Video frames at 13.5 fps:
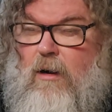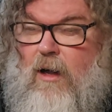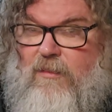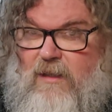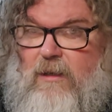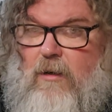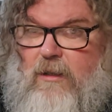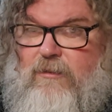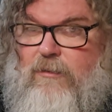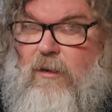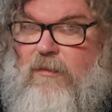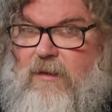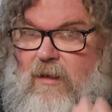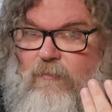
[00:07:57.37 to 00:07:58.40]
I think I
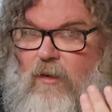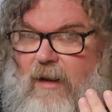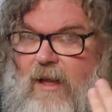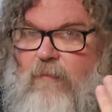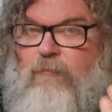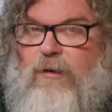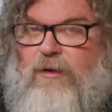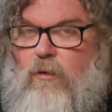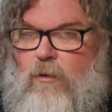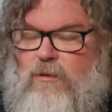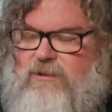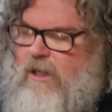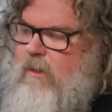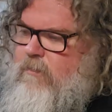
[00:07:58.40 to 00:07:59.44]
do. I think I've got every
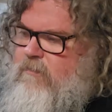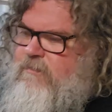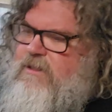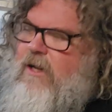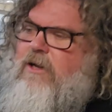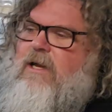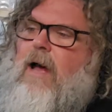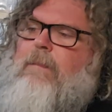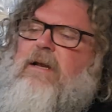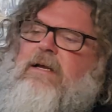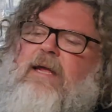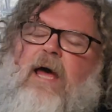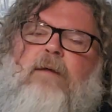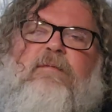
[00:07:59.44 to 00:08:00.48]
Doors album. So come in
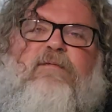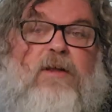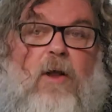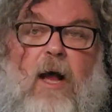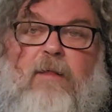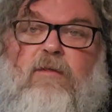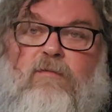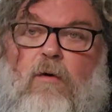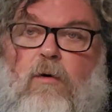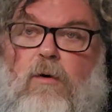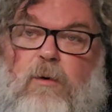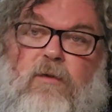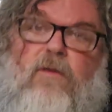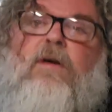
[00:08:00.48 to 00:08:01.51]
and get them if you like the
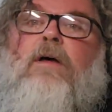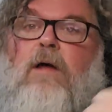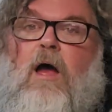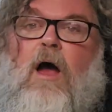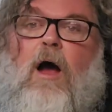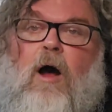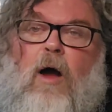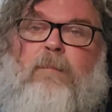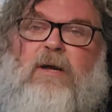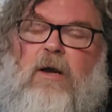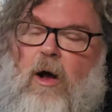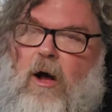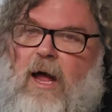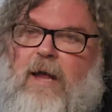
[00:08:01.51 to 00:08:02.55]
Doors. I'm your
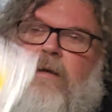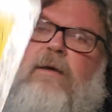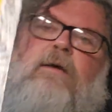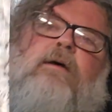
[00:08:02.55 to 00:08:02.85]
guy.